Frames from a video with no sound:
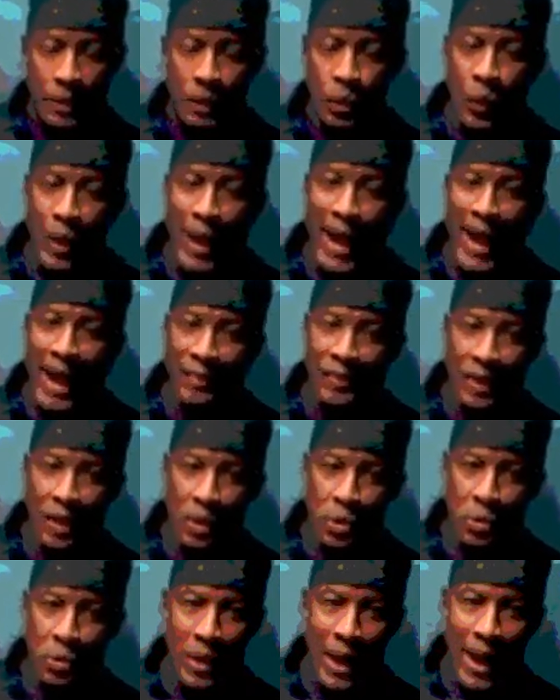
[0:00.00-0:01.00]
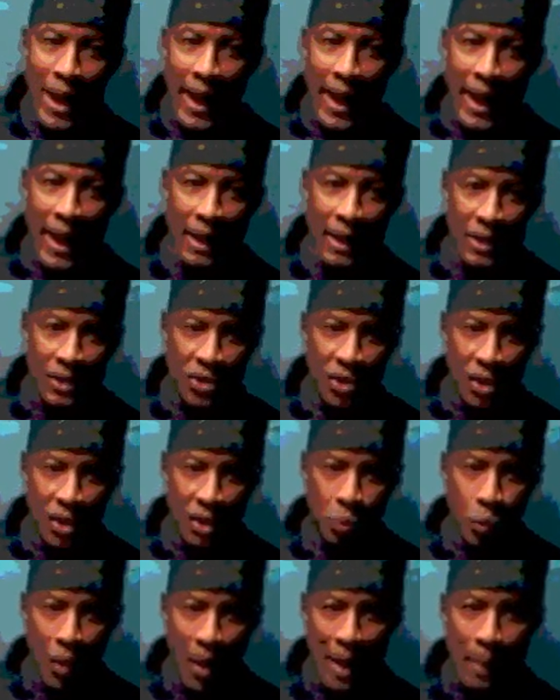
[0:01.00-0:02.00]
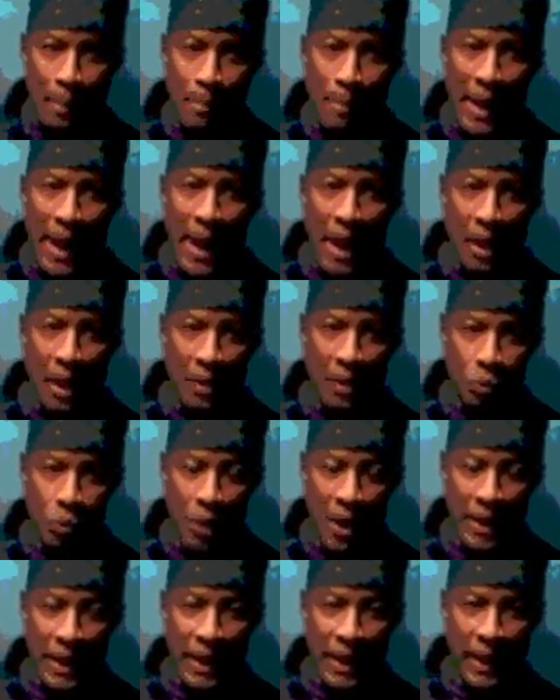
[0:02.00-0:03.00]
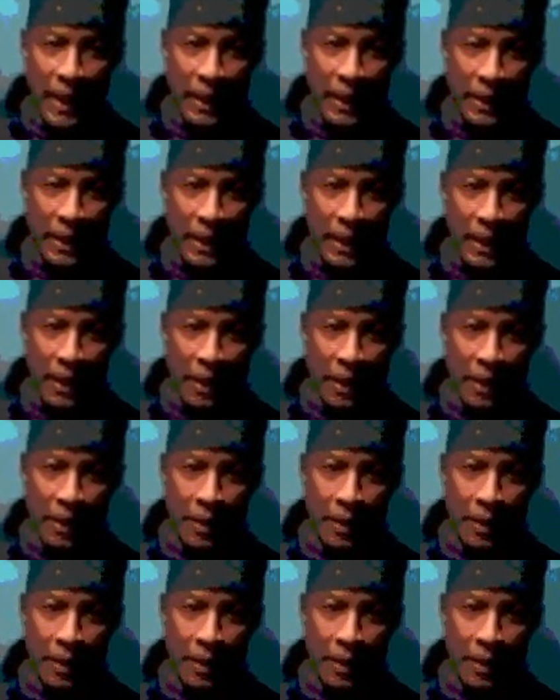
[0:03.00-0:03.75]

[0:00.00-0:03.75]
So after the drag, it's just one bounce, one hit here.